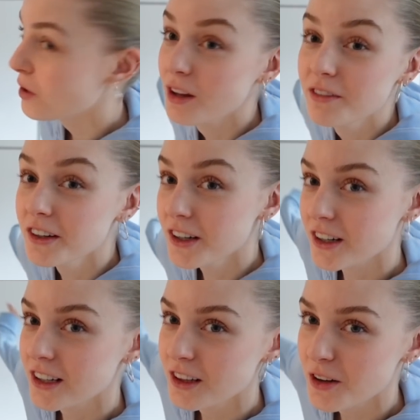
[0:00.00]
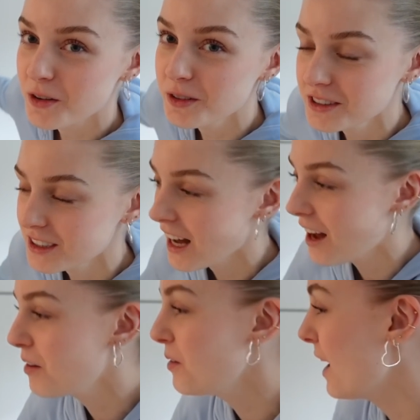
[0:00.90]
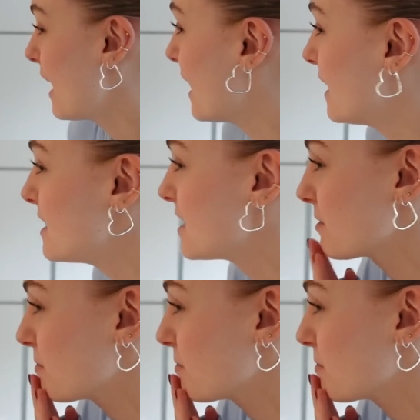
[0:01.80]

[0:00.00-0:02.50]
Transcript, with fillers: all of our clothes now and